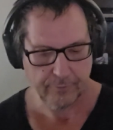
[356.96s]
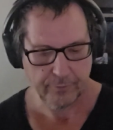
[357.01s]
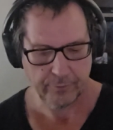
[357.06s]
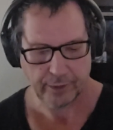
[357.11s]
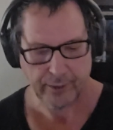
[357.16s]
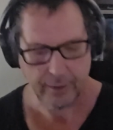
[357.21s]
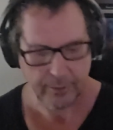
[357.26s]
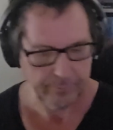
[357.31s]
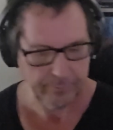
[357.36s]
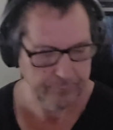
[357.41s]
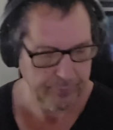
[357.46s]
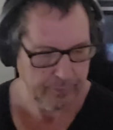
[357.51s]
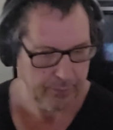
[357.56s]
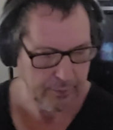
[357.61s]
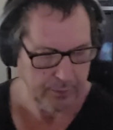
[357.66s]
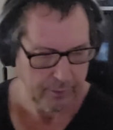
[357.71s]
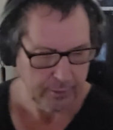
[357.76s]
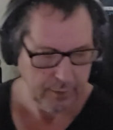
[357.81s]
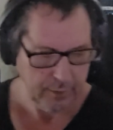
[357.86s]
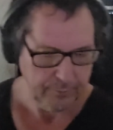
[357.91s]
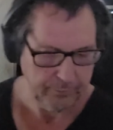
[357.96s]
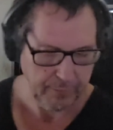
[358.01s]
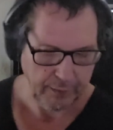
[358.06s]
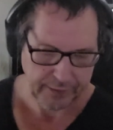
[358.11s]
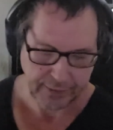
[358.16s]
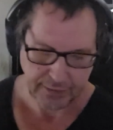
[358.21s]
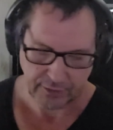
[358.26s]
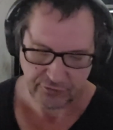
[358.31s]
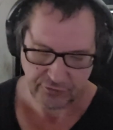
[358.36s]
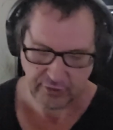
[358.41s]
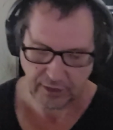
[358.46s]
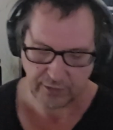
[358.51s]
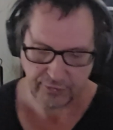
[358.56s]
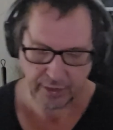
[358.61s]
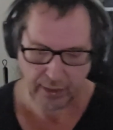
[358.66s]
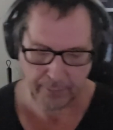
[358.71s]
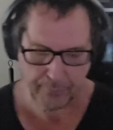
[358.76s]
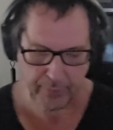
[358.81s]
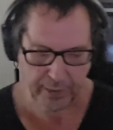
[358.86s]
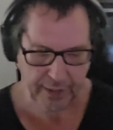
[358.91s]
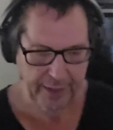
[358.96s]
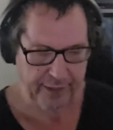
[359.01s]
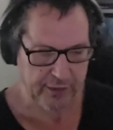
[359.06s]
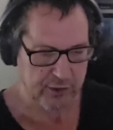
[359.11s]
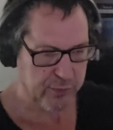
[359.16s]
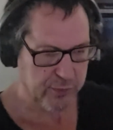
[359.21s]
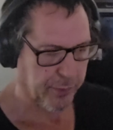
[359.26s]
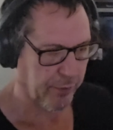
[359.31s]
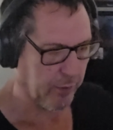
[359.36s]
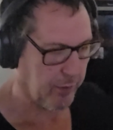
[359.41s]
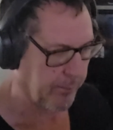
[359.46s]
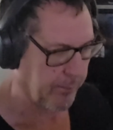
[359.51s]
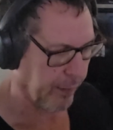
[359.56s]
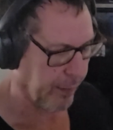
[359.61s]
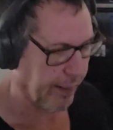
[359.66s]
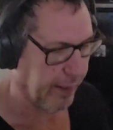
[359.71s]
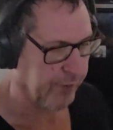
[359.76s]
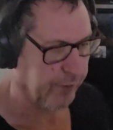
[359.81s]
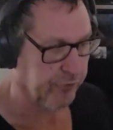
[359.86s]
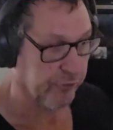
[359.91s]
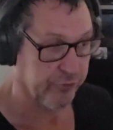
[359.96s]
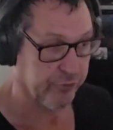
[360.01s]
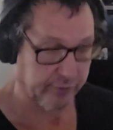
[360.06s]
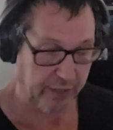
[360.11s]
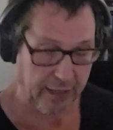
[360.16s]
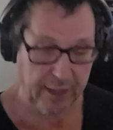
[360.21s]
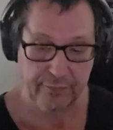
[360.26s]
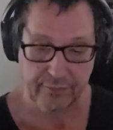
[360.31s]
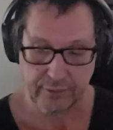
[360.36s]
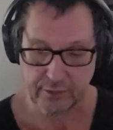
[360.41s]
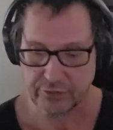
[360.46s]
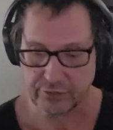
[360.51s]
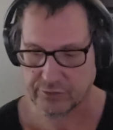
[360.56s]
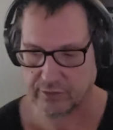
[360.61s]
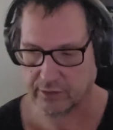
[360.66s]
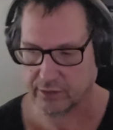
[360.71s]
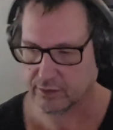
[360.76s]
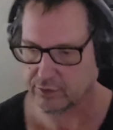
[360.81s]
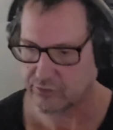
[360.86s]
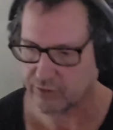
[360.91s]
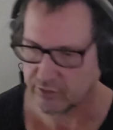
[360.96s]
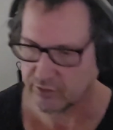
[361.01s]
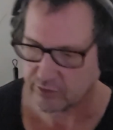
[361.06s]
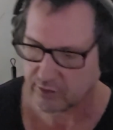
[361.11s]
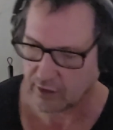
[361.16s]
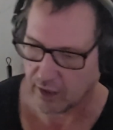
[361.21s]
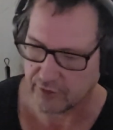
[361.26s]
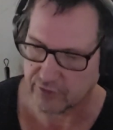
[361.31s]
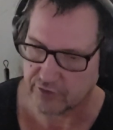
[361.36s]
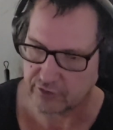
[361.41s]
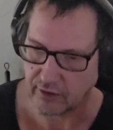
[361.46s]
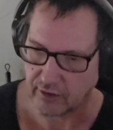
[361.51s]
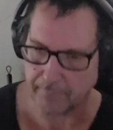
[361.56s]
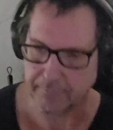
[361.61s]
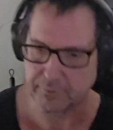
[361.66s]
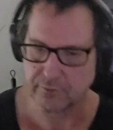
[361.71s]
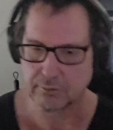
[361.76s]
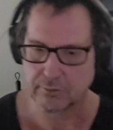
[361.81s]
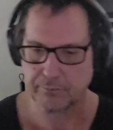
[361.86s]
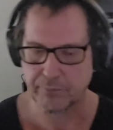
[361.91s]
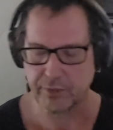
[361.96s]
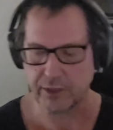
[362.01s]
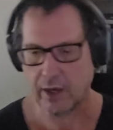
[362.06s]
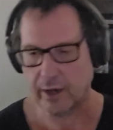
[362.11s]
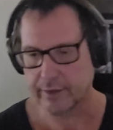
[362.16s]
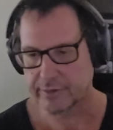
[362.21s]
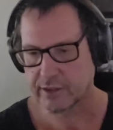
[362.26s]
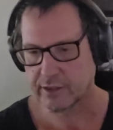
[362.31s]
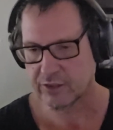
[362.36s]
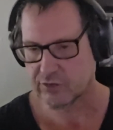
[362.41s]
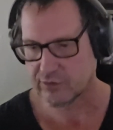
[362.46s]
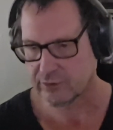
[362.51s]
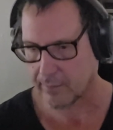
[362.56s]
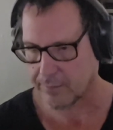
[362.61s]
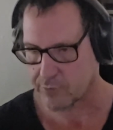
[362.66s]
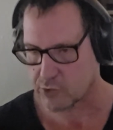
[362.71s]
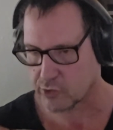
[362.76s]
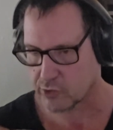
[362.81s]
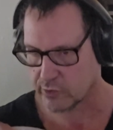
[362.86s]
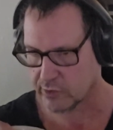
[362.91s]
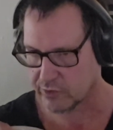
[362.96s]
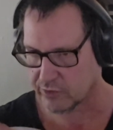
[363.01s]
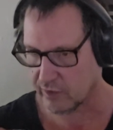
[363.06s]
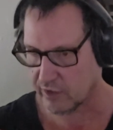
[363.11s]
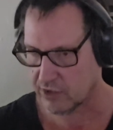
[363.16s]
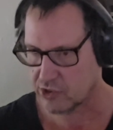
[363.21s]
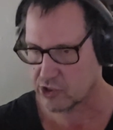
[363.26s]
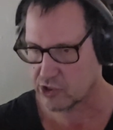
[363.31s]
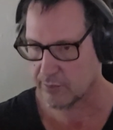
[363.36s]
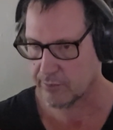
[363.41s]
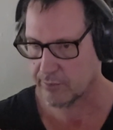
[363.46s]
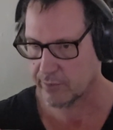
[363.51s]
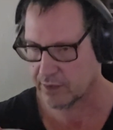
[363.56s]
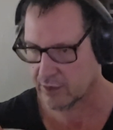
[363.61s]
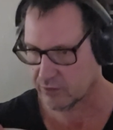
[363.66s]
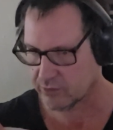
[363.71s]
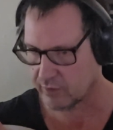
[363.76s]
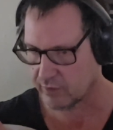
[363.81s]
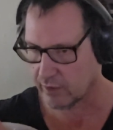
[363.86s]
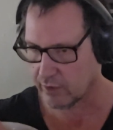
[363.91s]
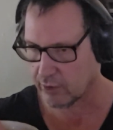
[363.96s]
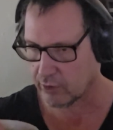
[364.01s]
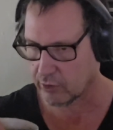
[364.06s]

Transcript: right? I'm not going to say that I'm an expert, but I understand these things, these concepts beyond conceptualization, because they